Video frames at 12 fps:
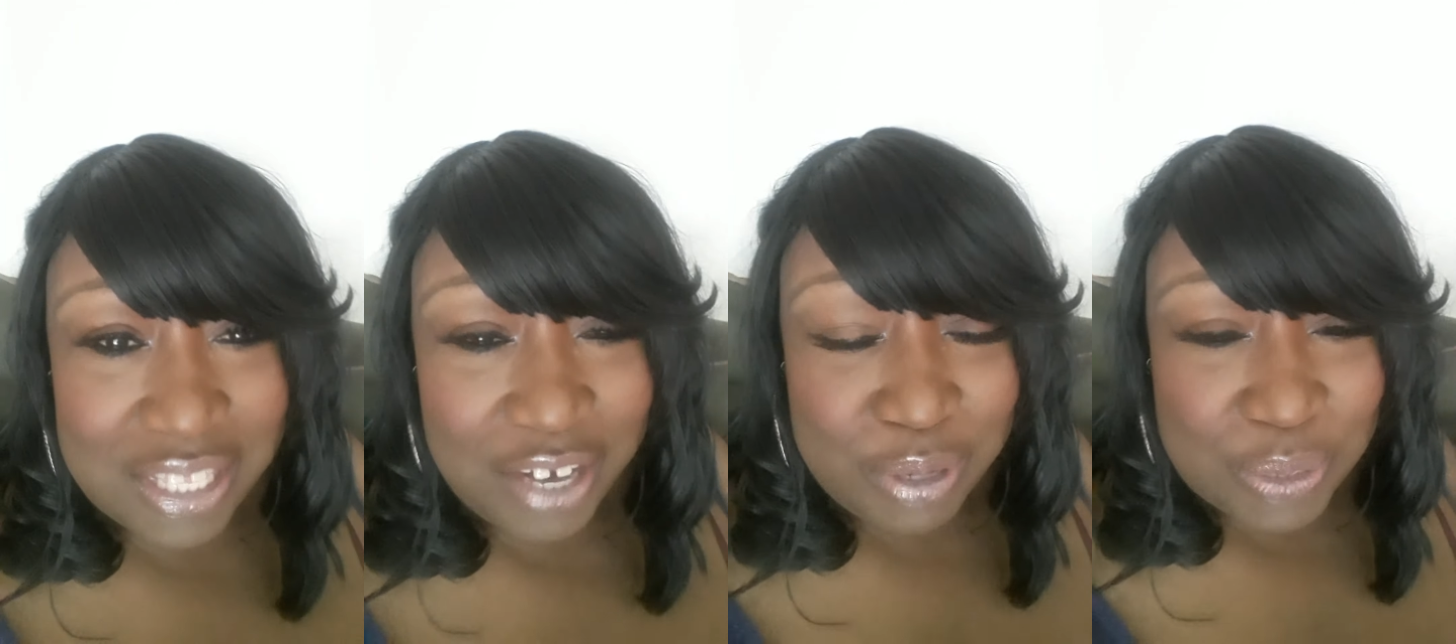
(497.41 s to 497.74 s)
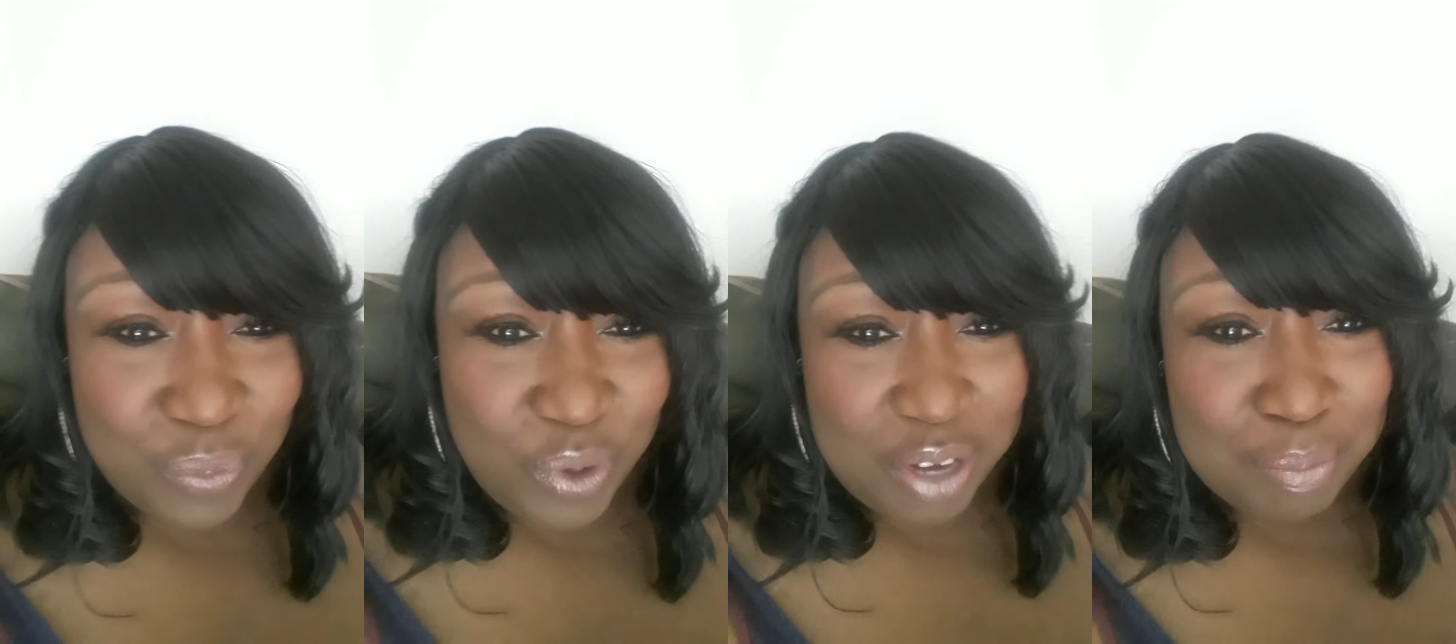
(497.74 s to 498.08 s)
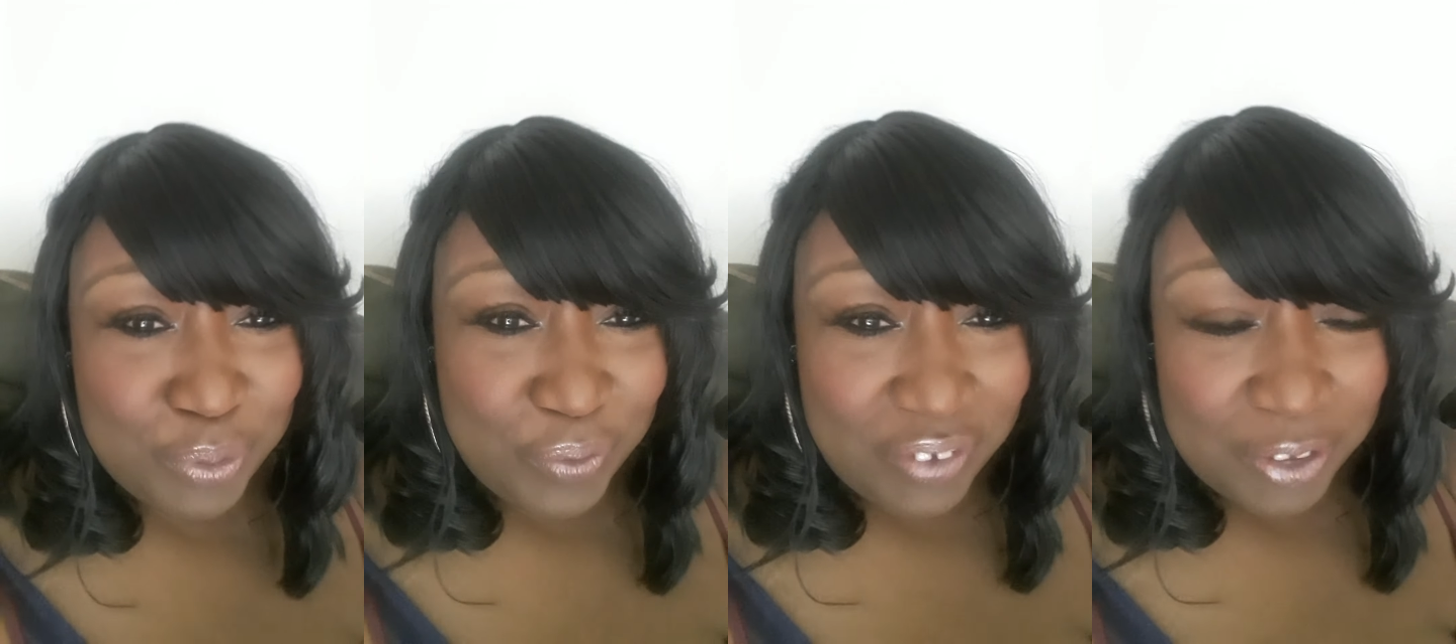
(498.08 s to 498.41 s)
There was one
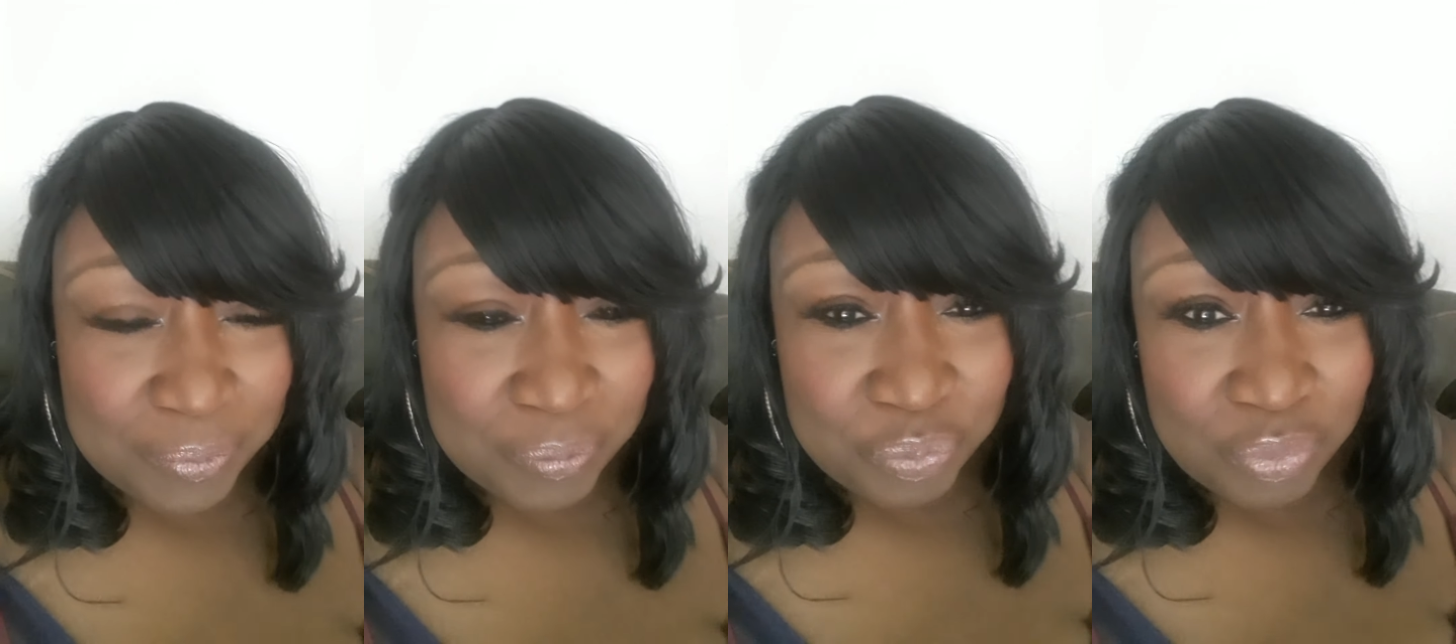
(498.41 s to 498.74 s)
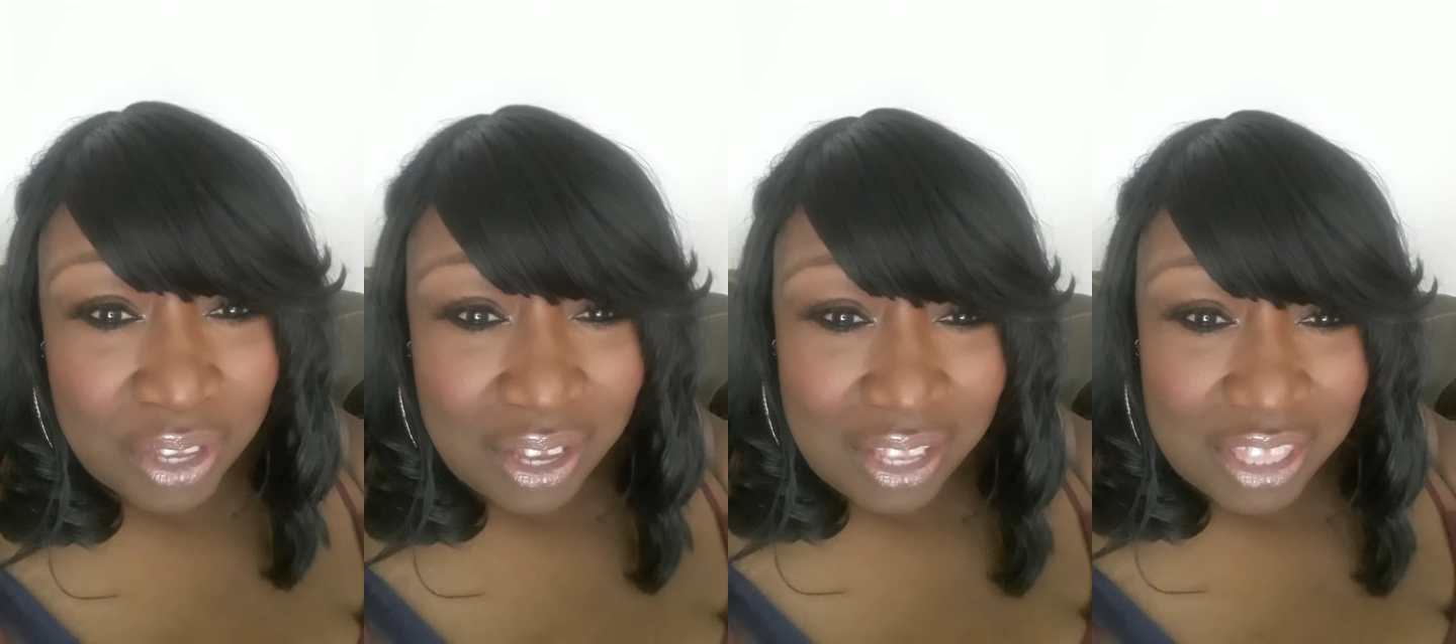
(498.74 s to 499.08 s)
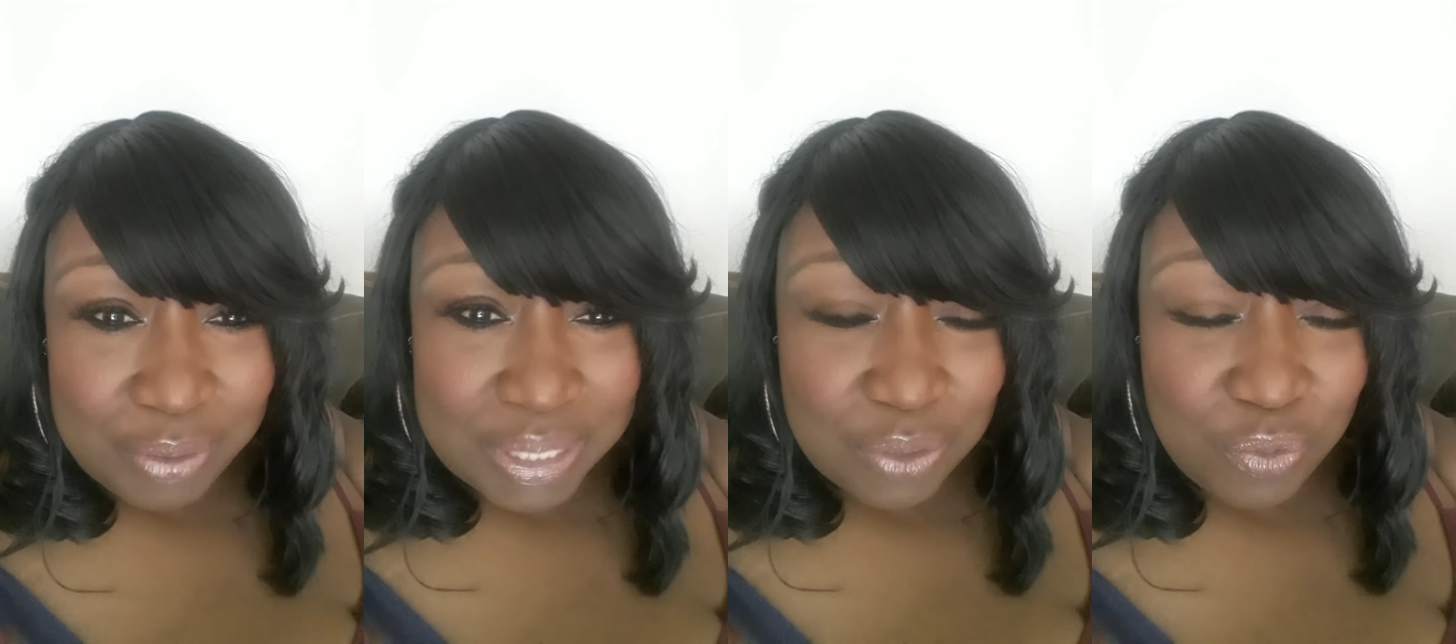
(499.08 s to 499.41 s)
movie,
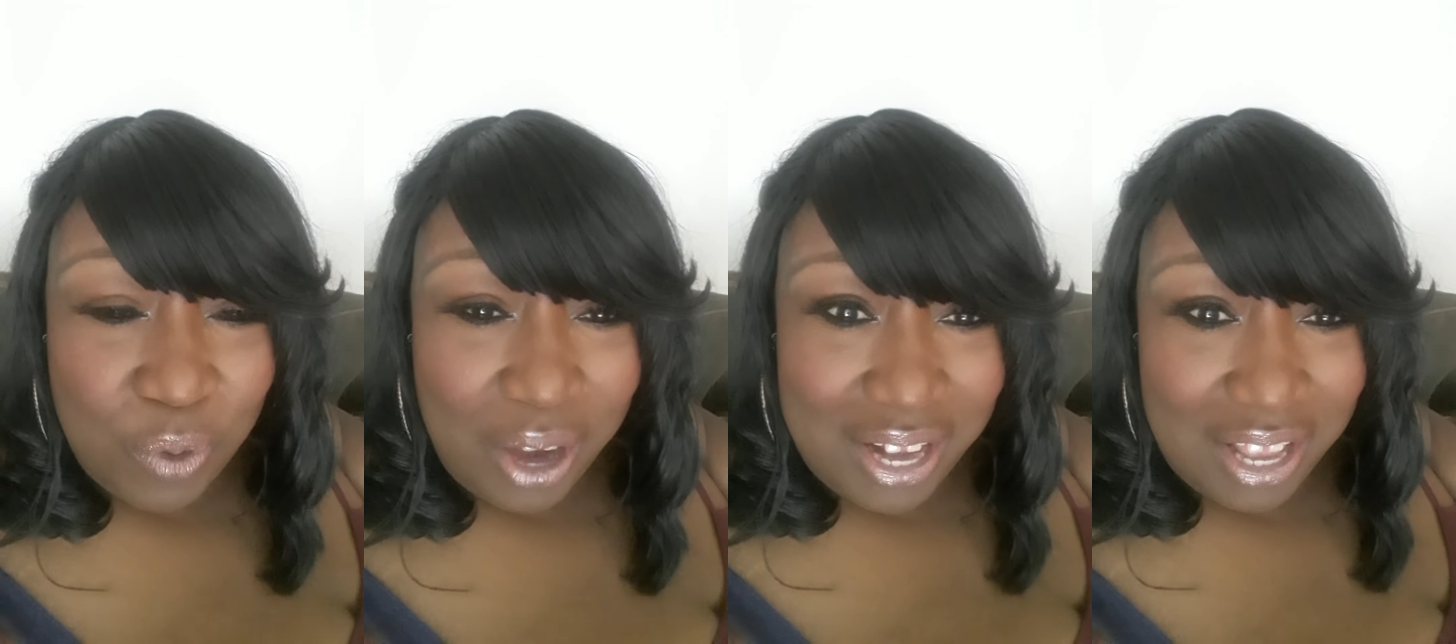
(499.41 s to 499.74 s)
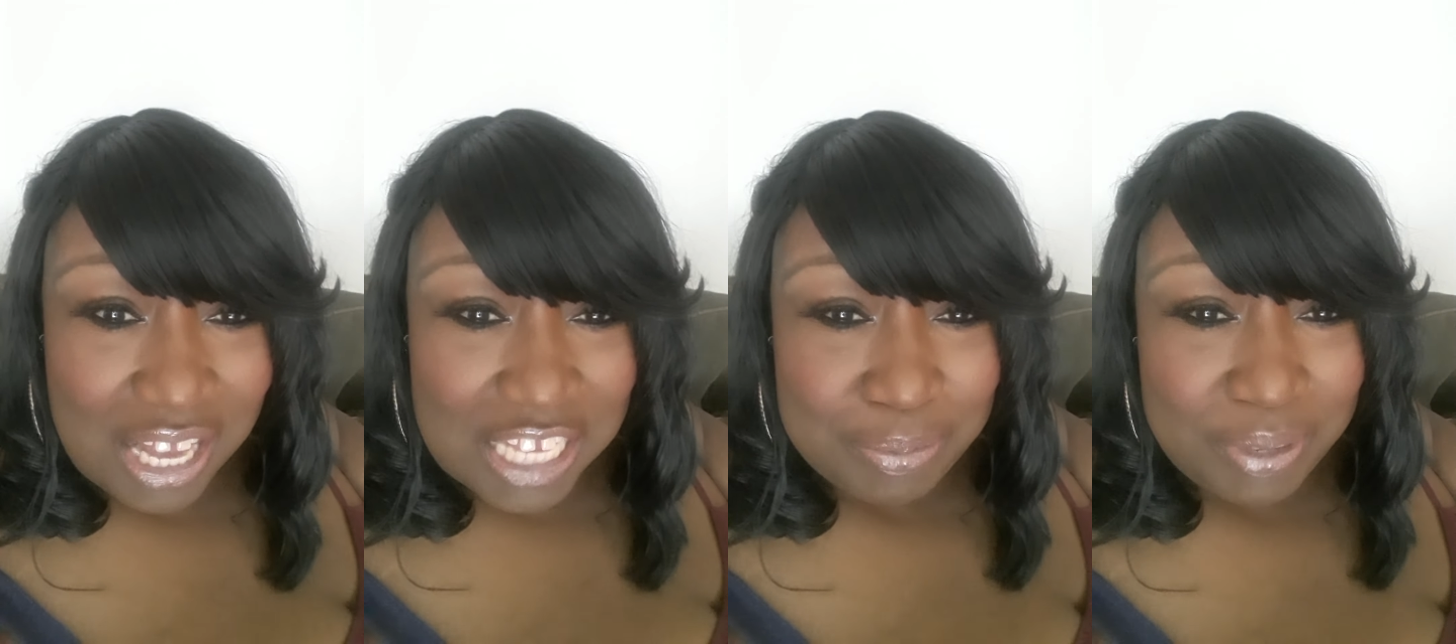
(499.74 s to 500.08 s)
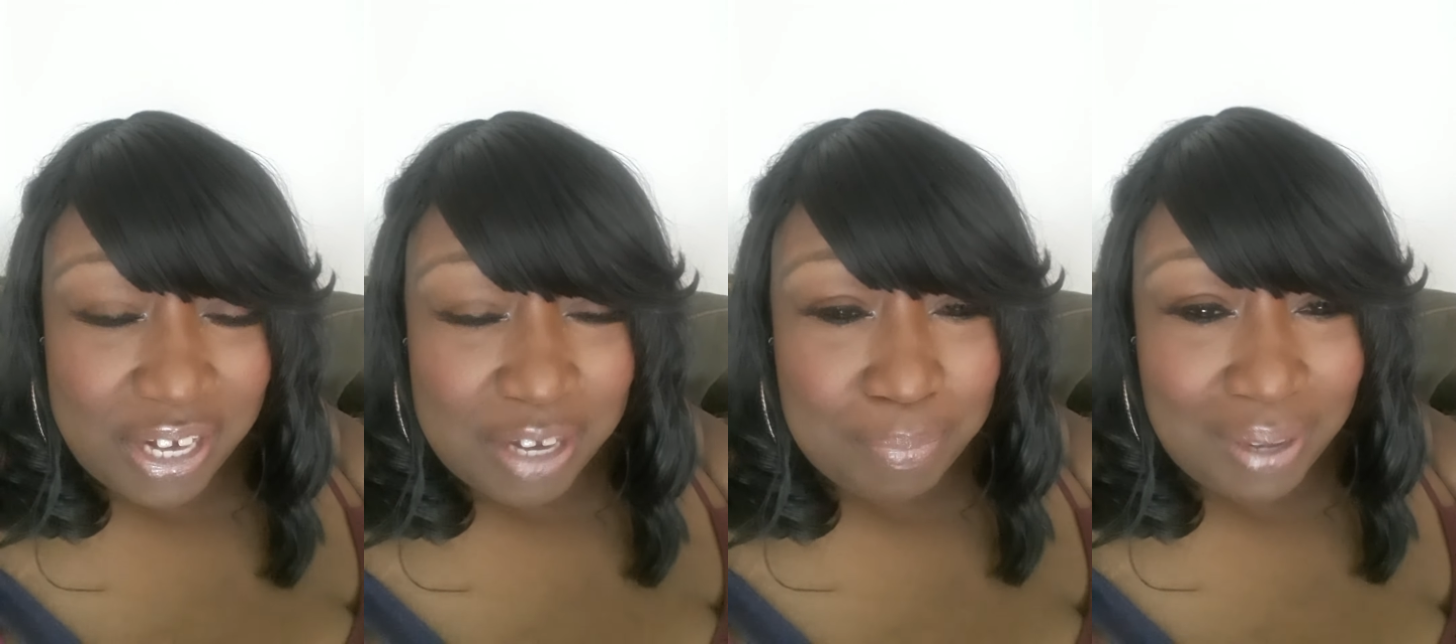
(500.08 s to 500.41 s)
there was a white husband
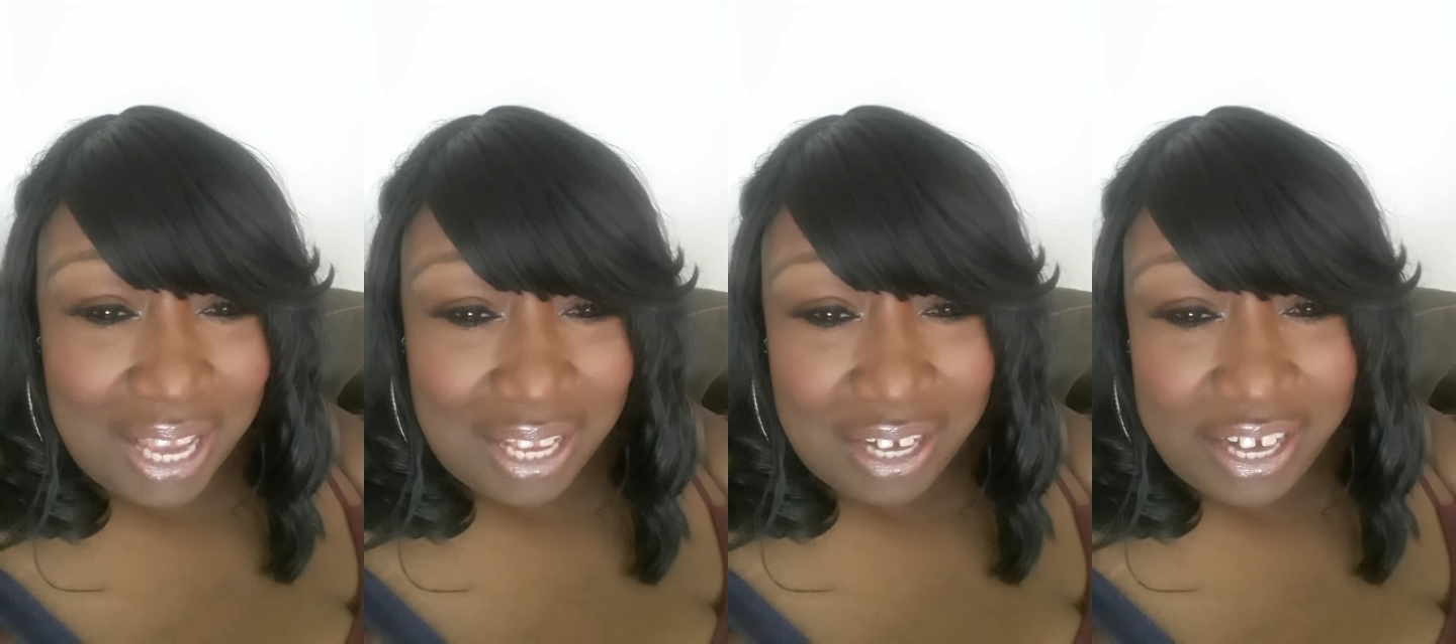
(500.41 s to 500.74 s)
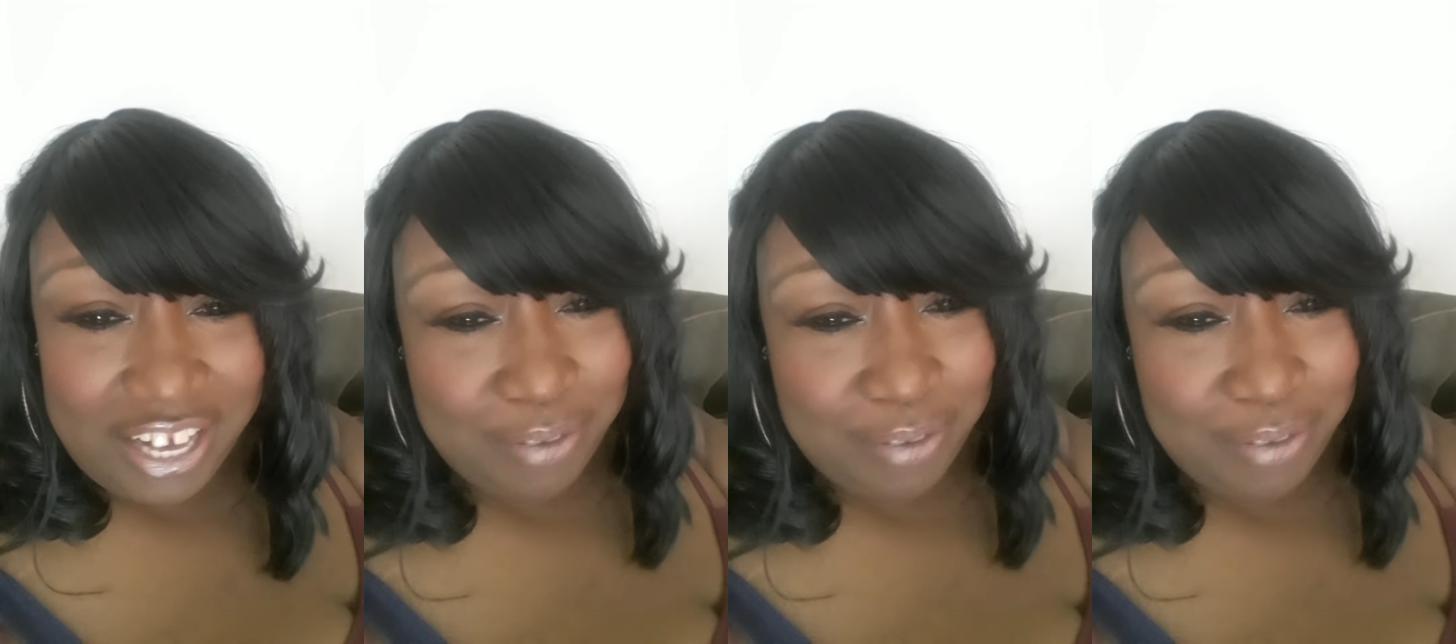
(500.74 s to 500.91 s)
and a black lady,